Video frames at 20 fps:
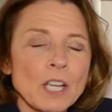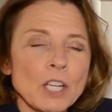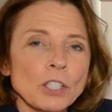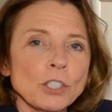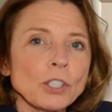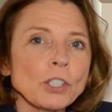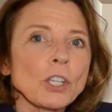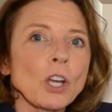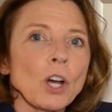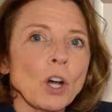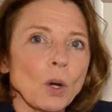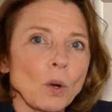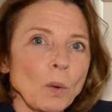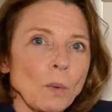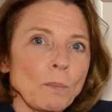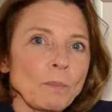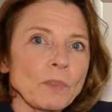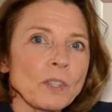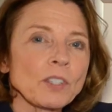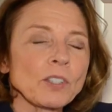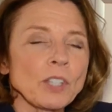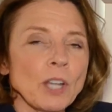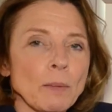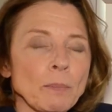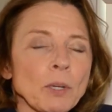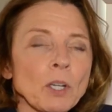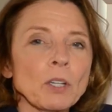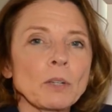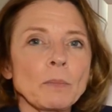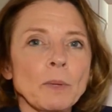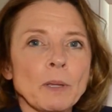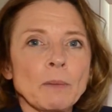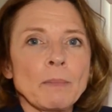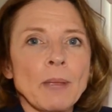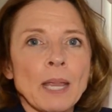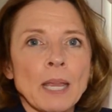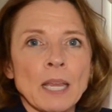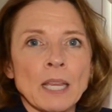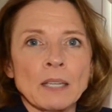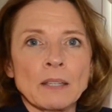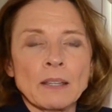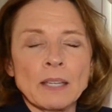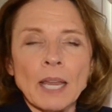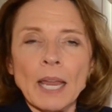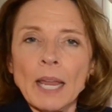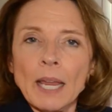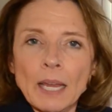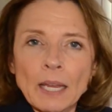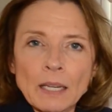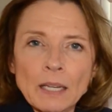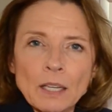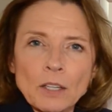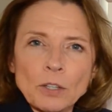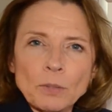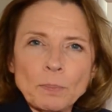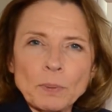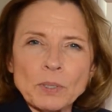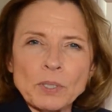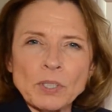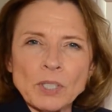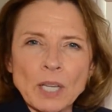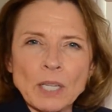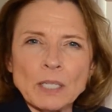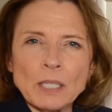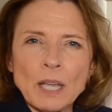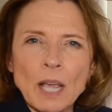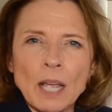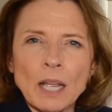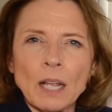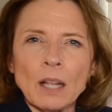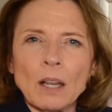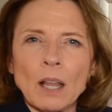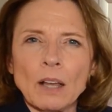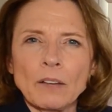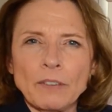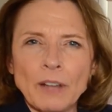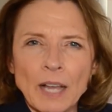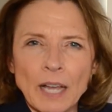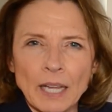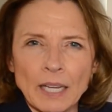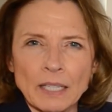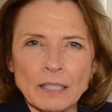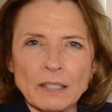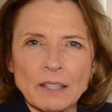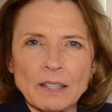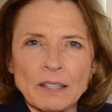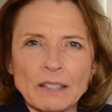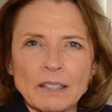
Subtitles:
So the statement could be made, the 80th percentile of height